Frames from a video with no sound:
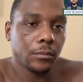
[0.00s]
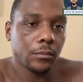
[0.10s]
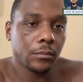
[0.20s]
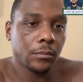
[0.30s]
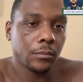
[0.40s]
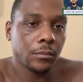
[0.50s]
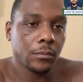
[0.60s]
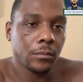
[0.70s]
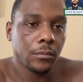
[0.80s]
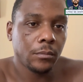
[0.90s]

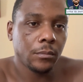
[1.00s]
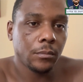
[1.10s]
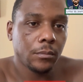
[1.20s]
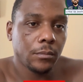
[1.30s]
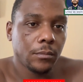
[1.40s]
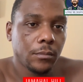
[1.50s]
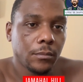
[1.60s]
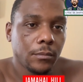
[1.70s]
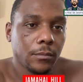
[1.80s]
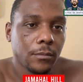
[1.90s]

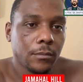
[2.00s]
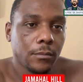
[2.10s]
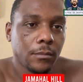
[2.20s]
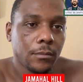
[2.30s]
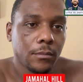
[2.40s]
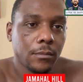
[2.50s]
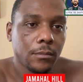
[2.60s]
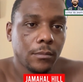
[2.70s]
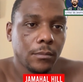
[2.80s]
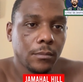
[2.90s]

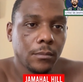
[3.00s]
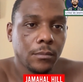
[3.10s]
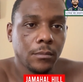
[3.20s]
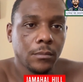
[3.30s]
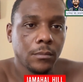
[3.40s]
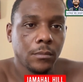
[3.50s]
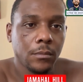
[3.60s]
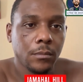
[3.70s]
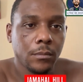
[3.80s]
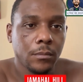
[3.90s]

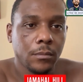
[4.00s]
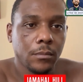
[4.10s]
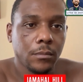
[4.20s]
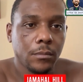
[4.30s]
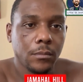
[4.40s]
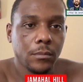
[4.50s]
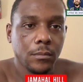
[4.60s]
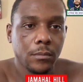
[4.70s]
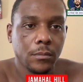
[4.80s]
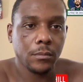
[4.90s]
(silent)